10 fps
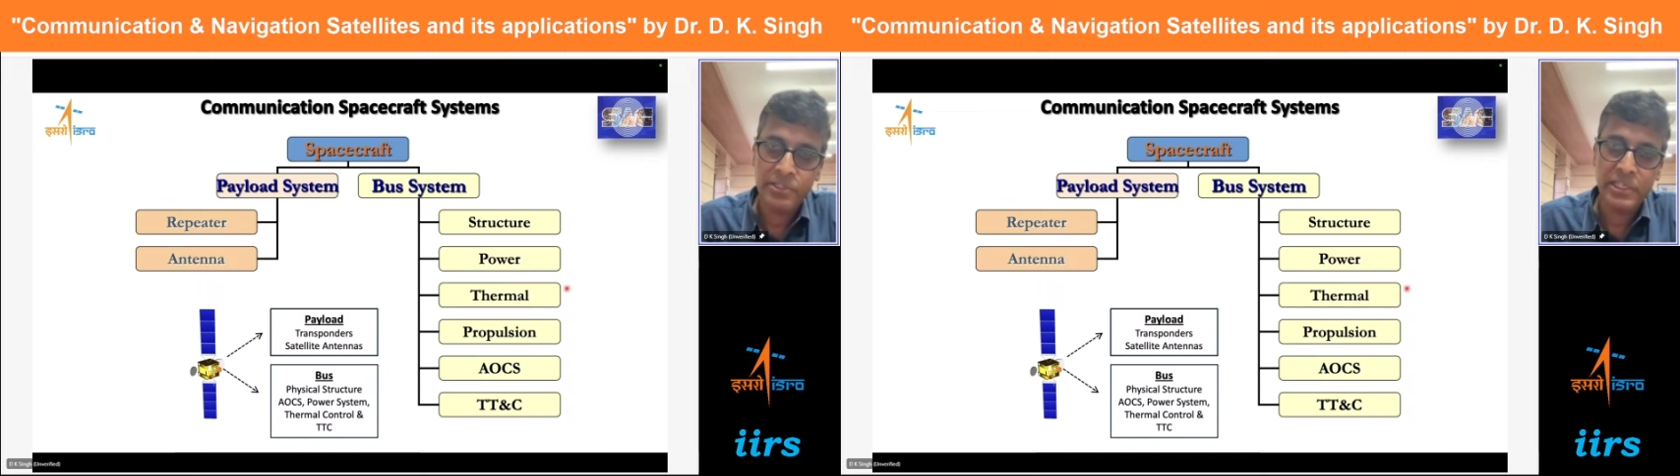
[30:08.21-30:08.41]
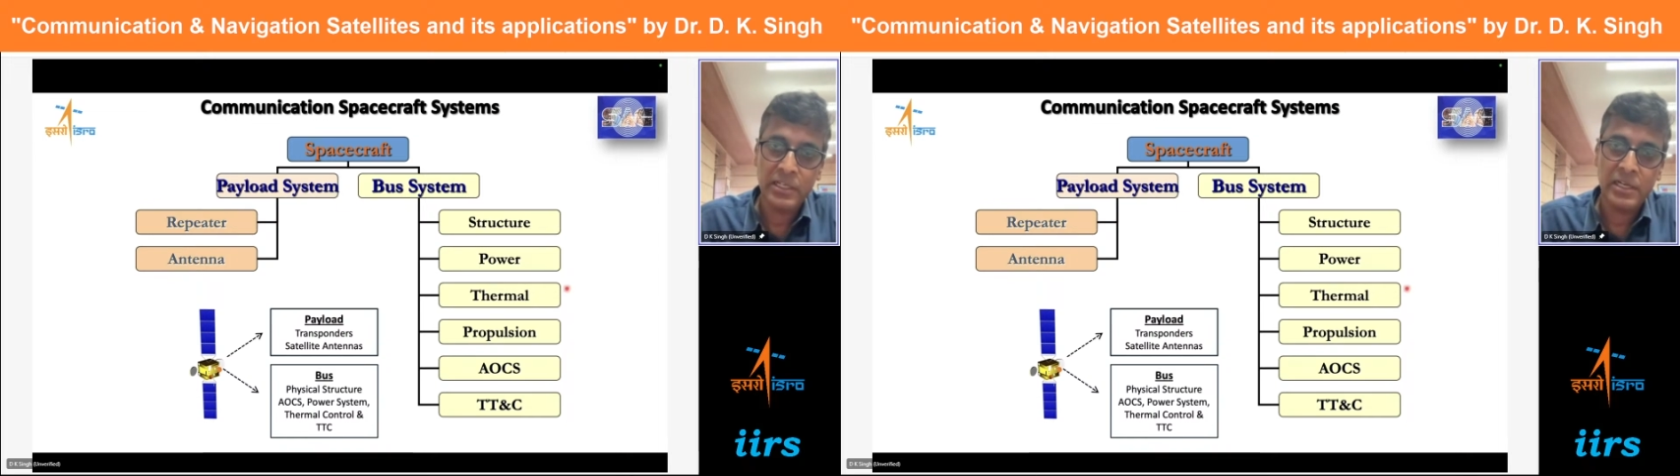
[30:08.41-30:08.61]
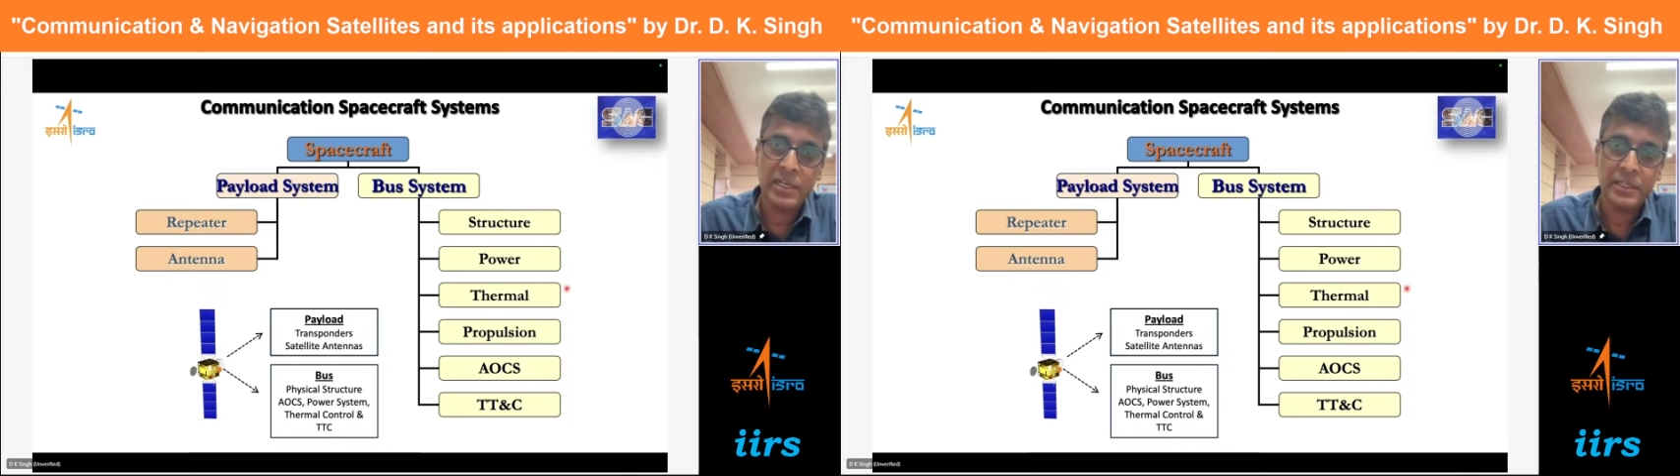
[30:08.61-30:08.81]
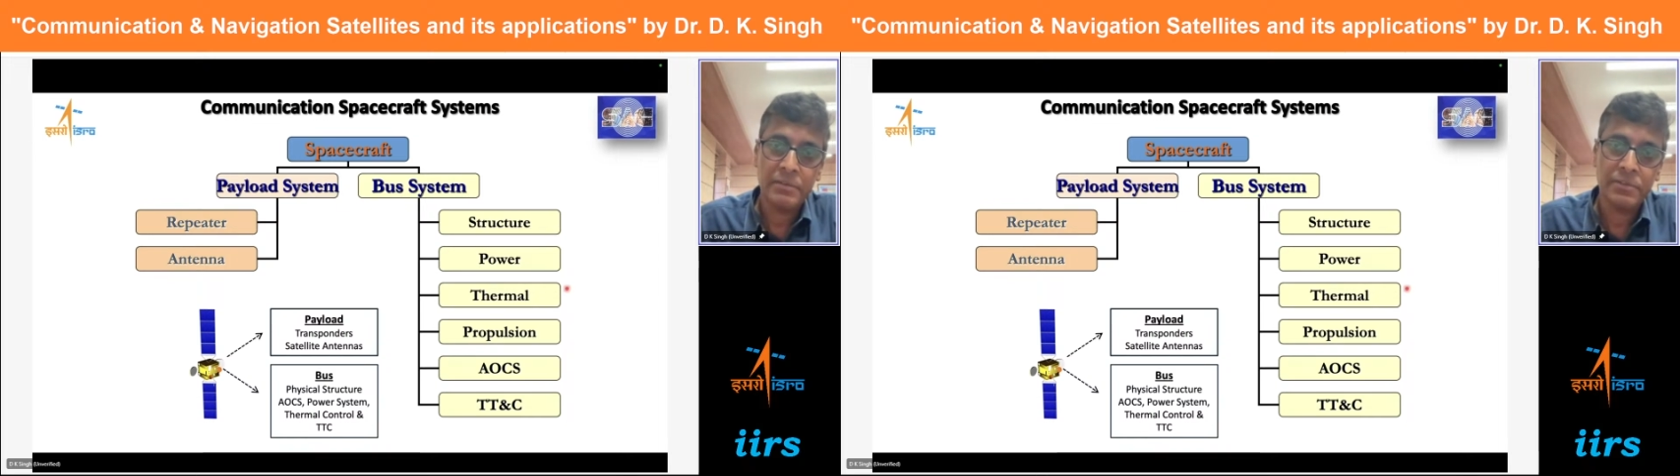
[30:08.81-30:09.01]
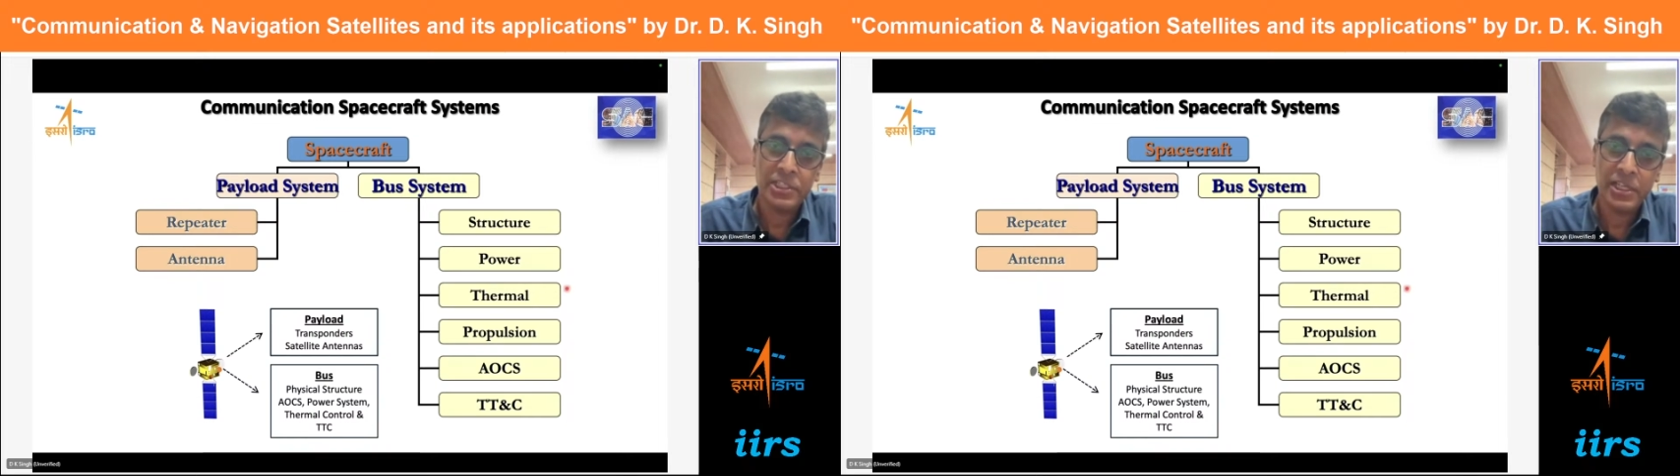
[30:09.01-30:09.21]
satellite
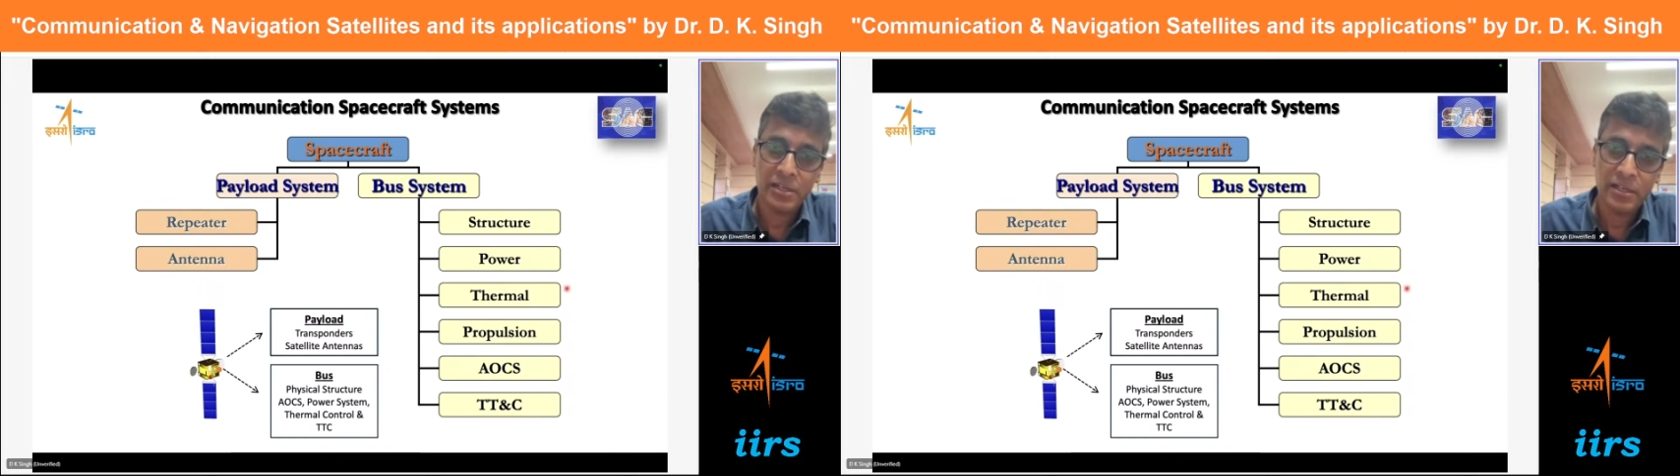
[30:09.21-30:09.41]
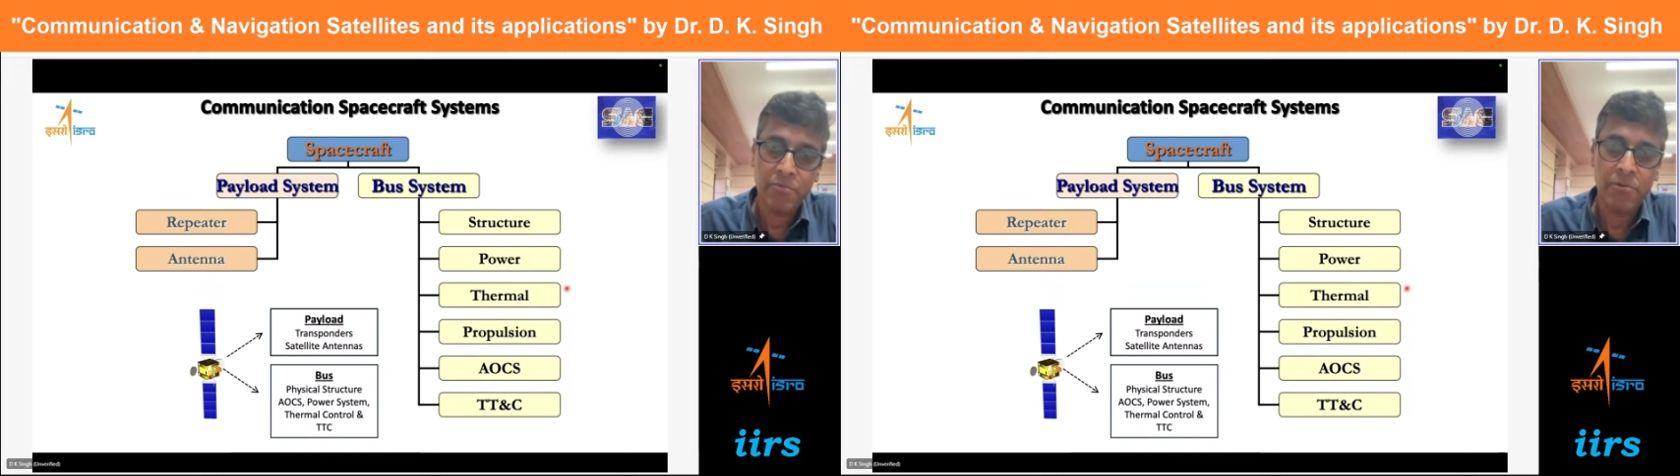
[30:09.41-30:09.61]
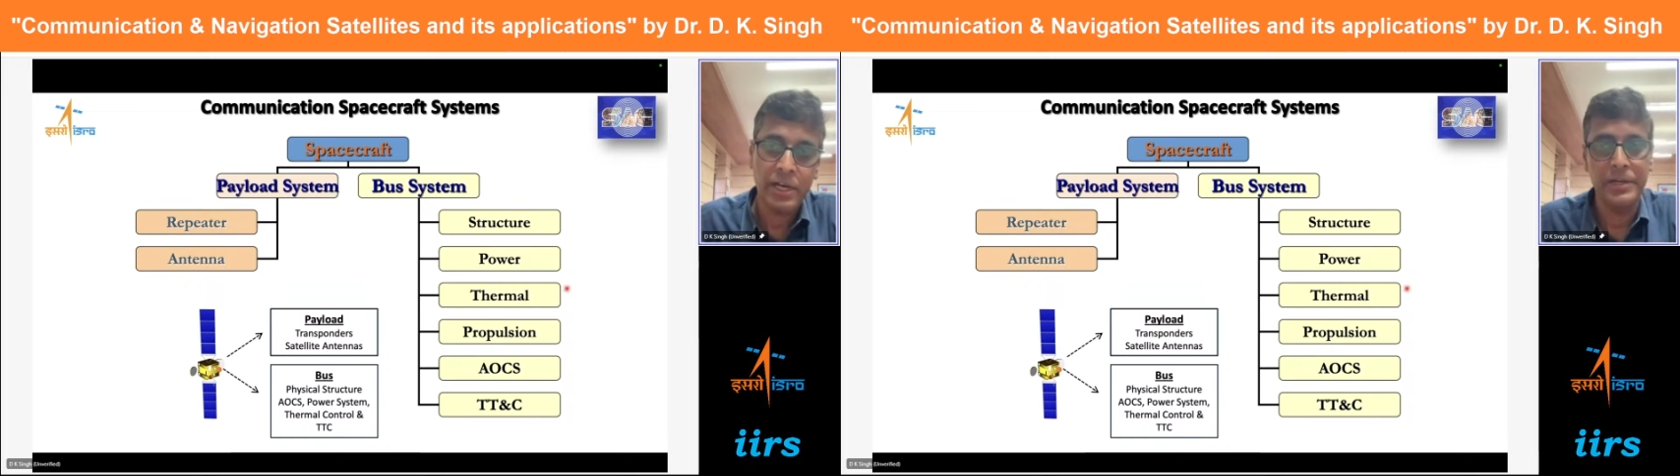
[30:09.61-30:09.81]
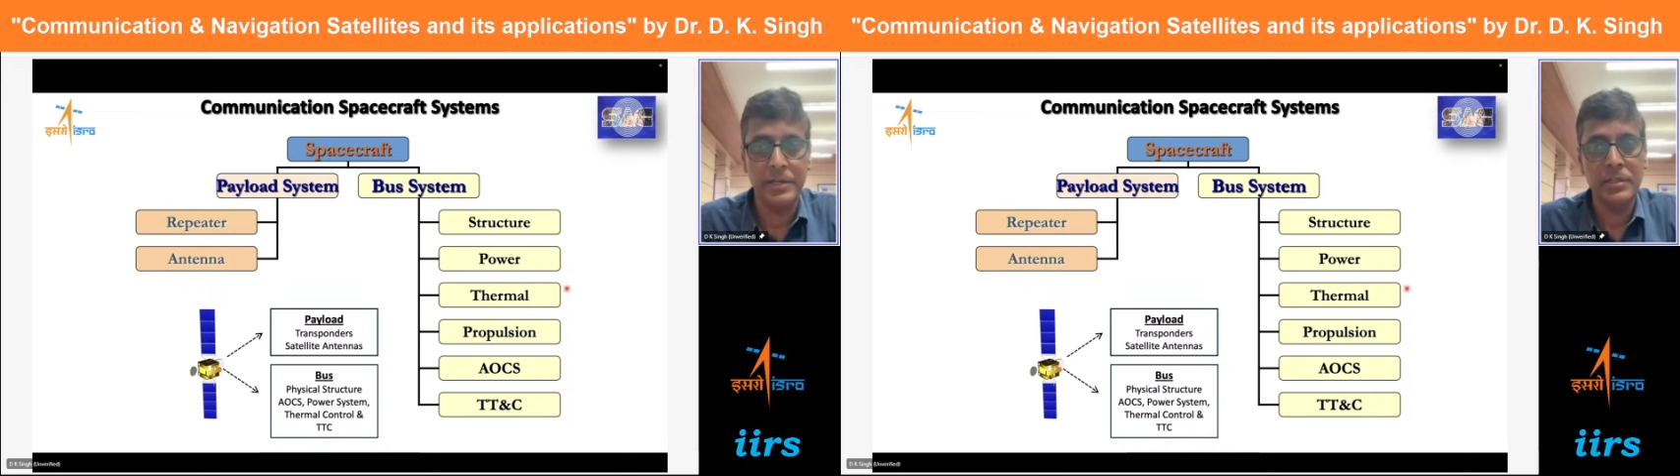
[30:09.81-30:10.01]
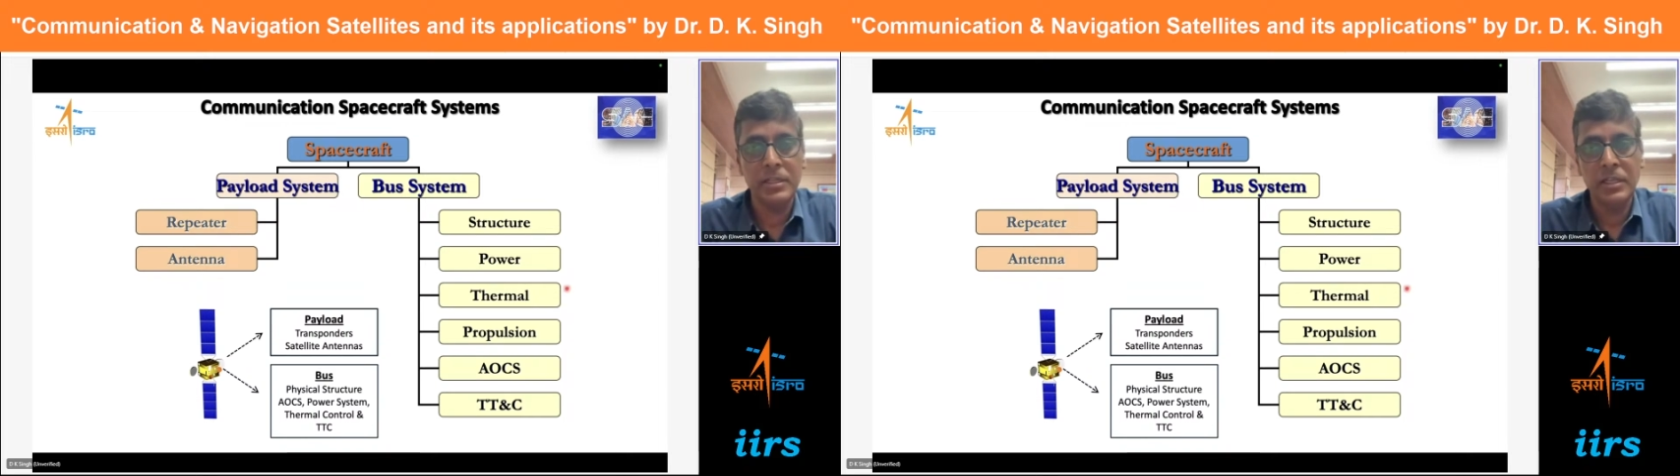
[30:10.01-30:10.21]
which are required